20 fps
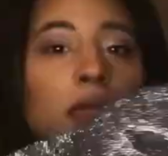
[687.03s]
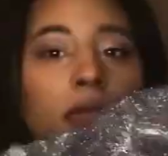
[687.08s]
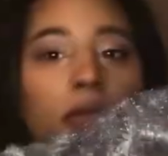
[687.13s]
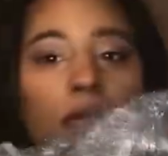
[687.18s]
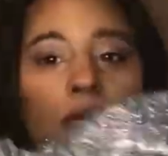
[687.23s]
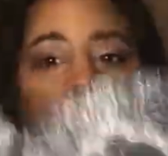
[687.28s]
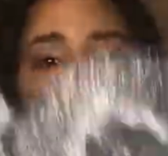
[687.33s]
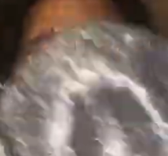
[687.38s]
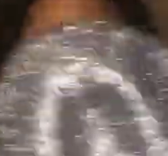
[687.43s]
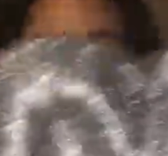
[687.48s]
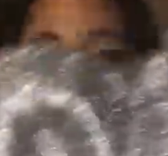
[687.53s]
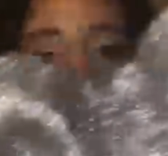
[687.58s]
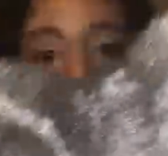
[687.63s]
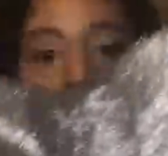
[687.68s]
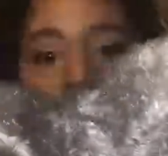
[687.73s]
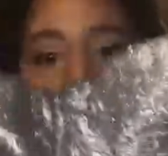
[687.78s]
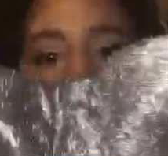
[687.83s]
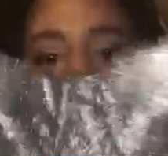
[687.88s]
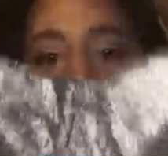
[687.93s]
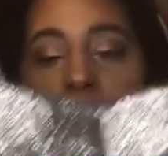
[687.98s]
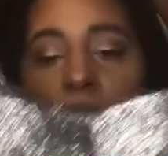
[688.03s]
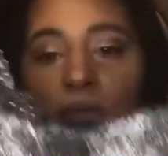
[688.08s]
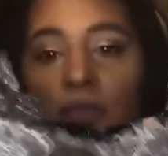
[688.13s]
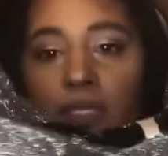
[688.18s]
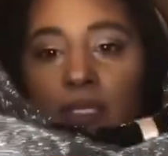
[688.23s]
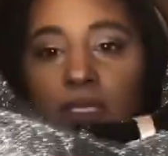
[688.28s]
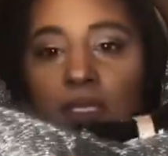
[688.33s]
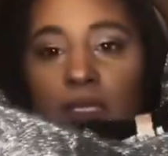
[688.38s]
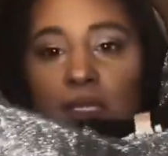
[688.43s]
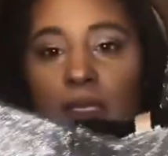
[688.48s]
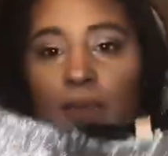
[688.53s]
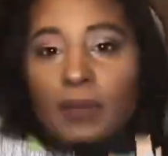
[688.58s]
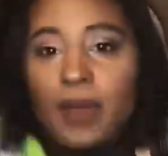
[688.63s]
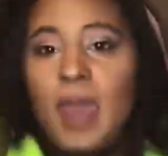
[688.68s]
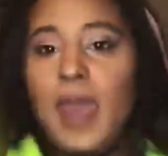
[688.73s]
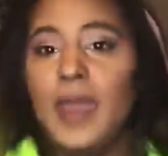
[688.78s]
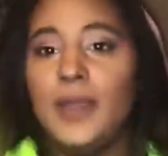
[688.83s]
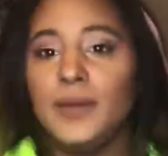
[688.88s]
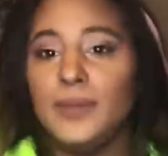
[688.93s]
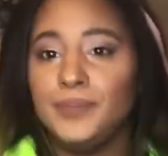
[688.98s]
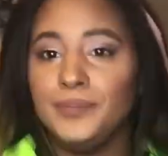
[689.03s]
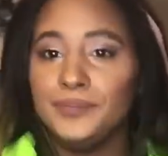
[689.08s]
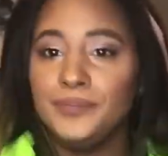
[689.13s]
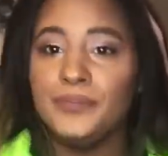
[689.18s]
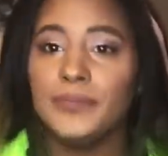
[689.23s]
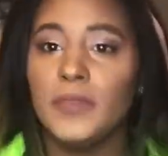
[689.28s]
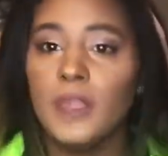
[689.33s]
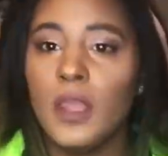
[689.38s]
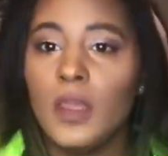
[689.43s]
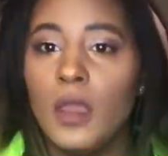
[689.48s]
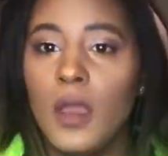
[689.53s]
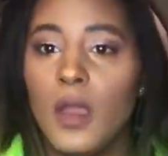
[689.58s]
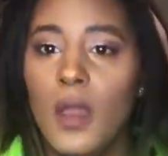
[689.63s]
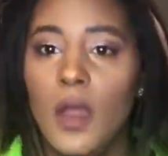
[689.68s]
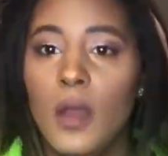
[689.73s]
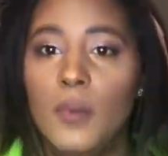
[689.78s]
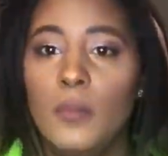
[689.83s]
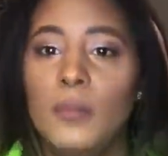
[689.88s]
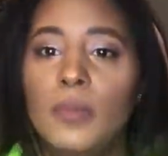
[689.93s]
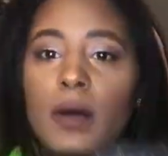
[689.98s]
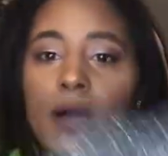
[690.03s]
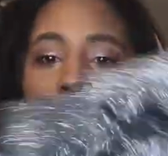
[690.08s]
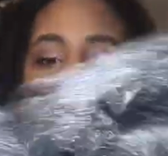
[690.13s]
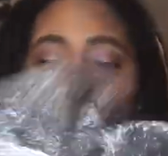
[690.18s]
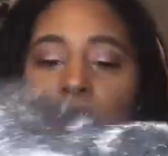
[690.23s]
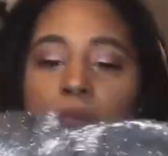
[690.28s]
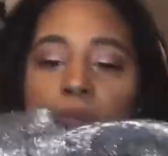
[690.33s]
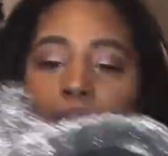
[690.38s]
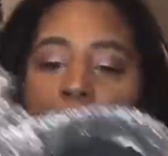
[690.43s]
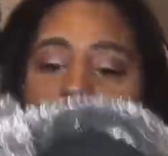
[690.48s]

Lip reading: and now I have to send it back. But